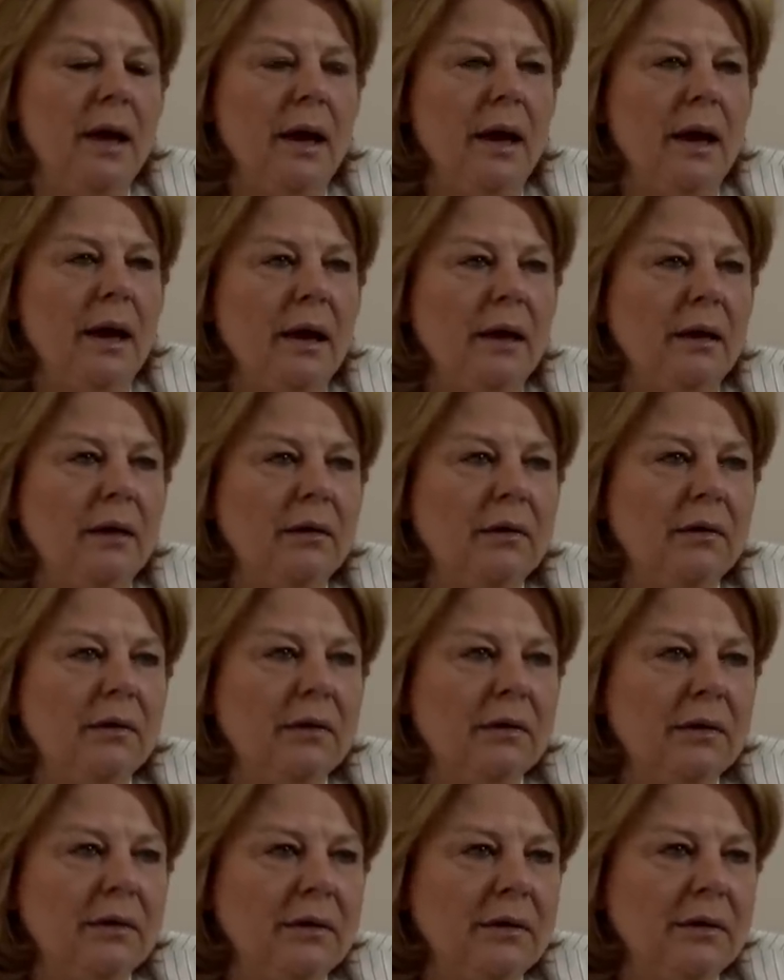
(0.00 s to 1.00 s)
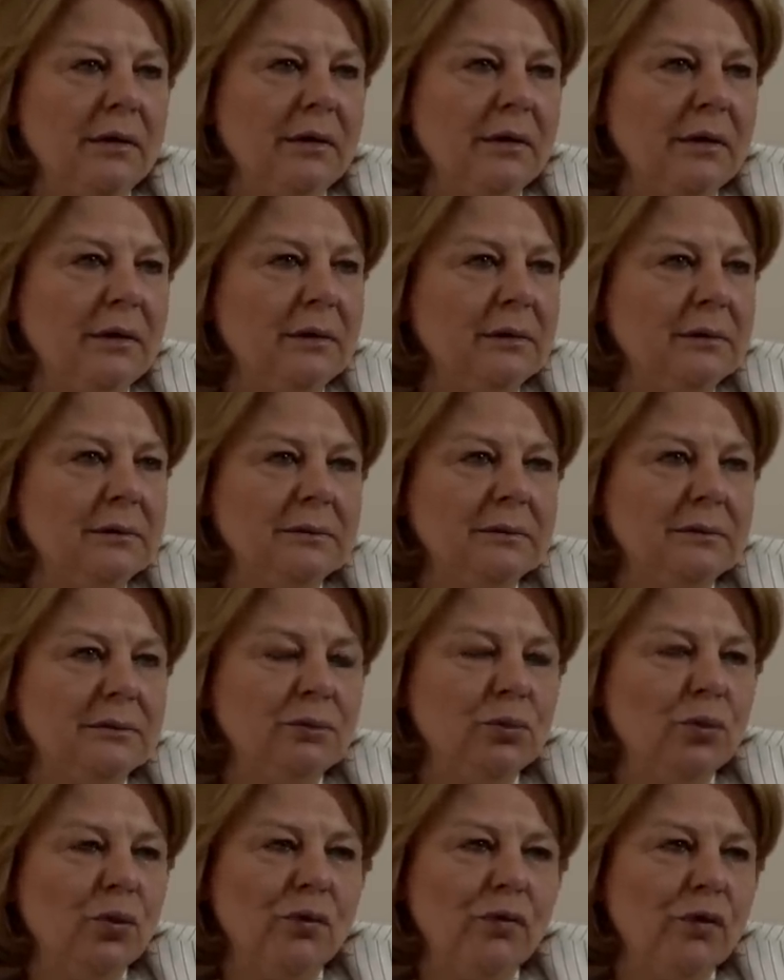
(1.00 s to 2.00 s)
and uh,
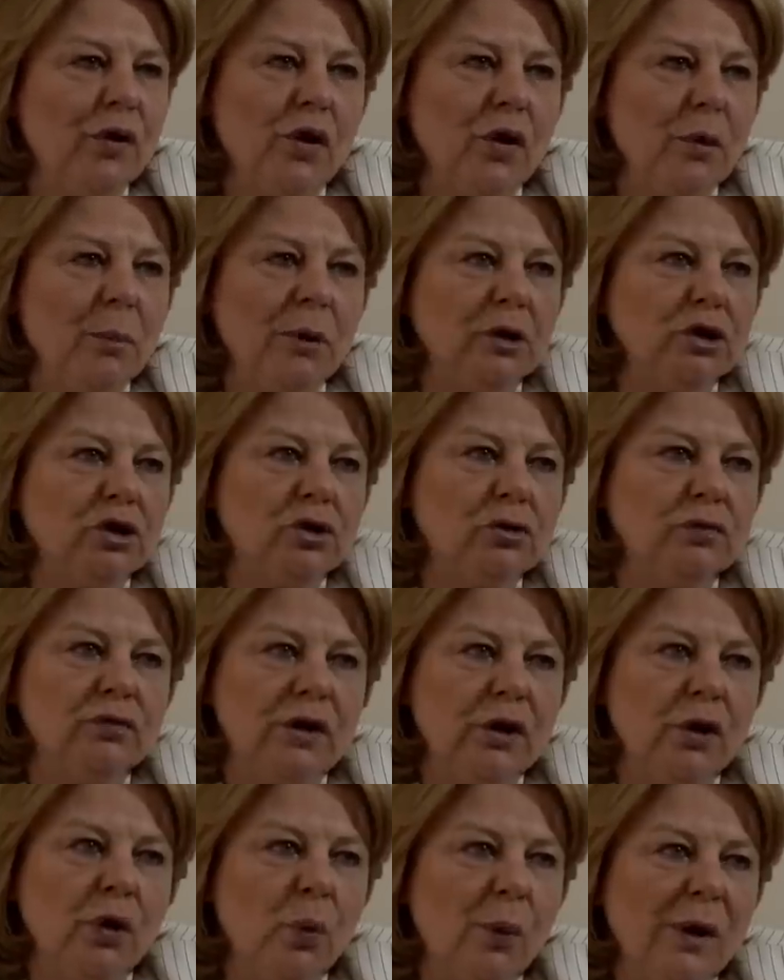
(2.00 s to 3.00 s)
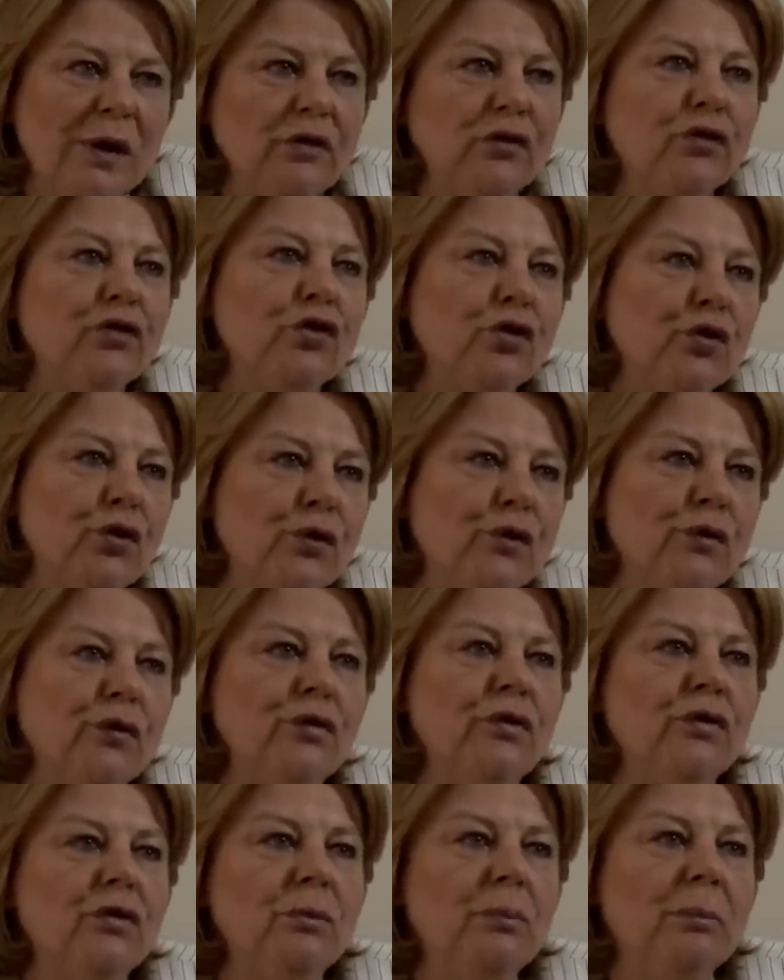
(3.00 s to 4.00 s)
were very much very well
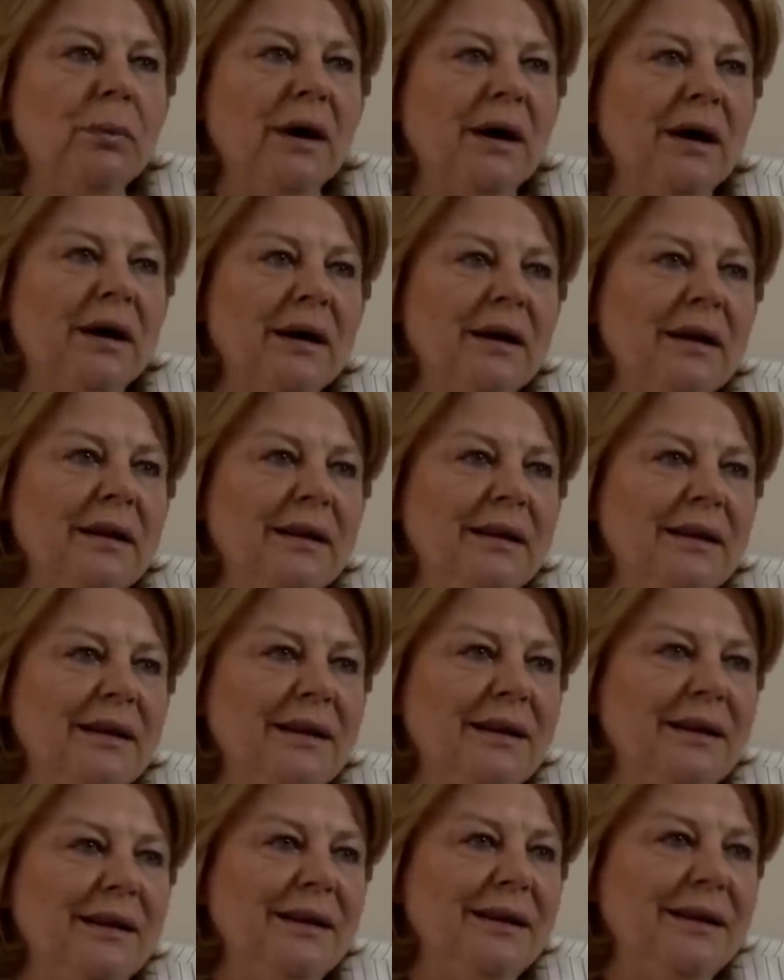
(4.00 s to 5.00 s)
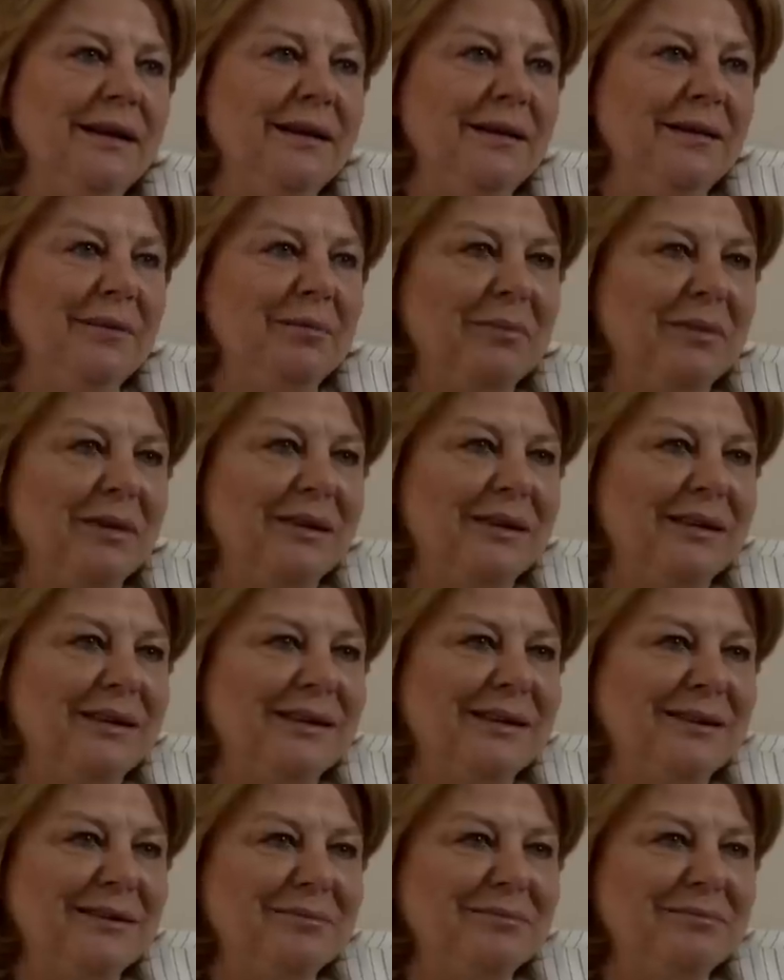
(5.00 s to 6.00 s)
served by the
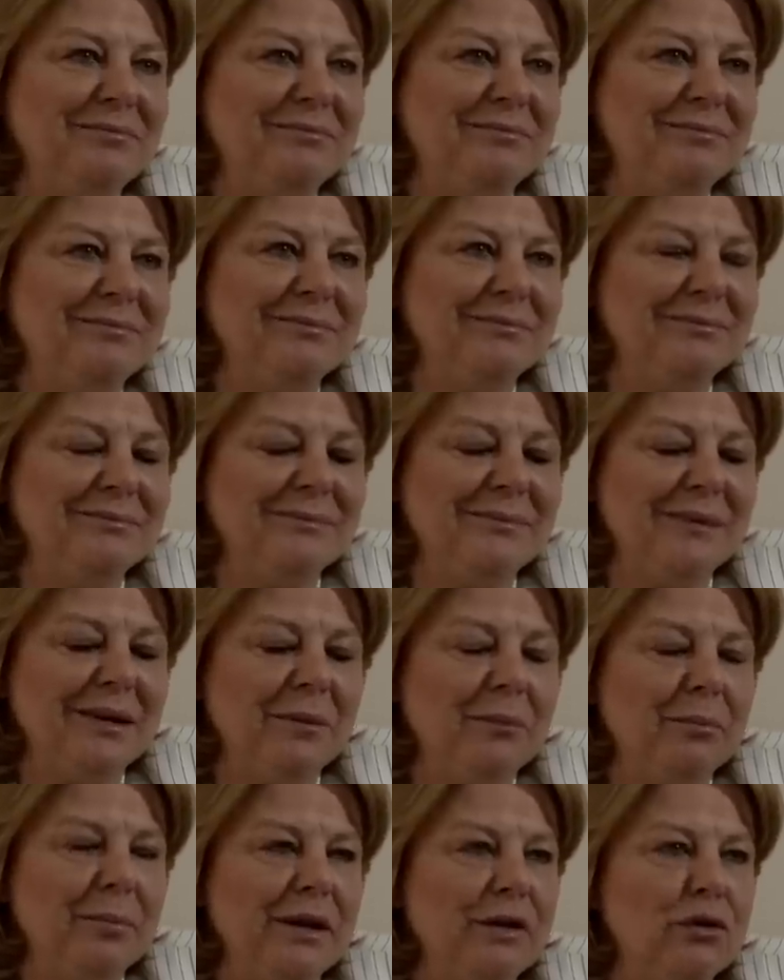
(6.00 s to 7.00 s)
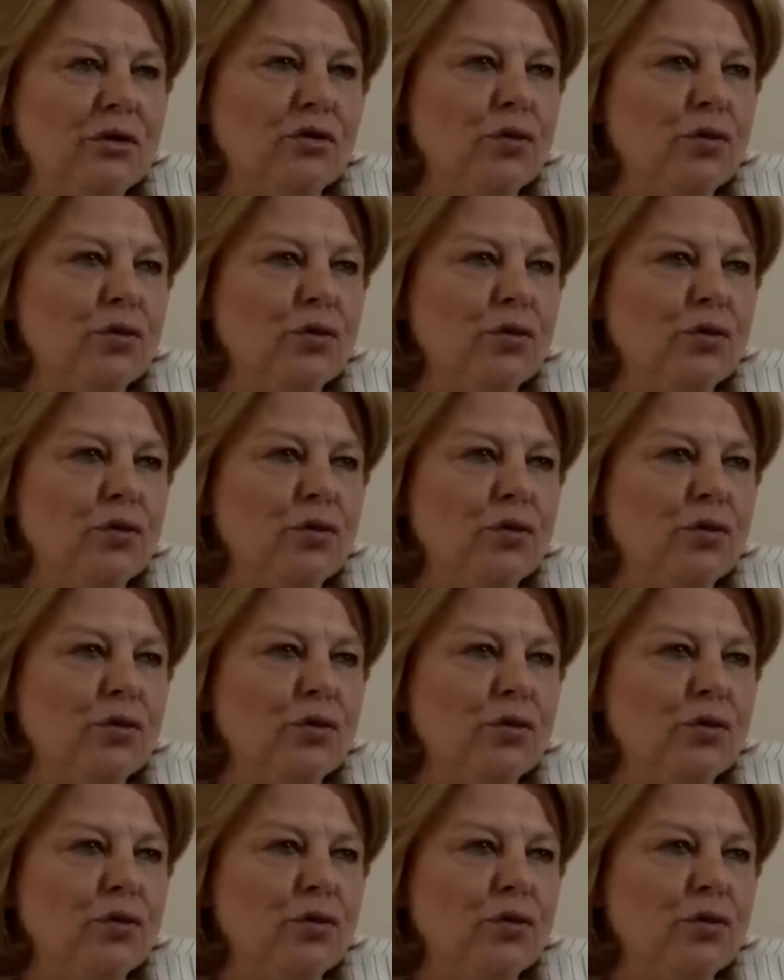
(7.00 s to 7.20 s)
um, by the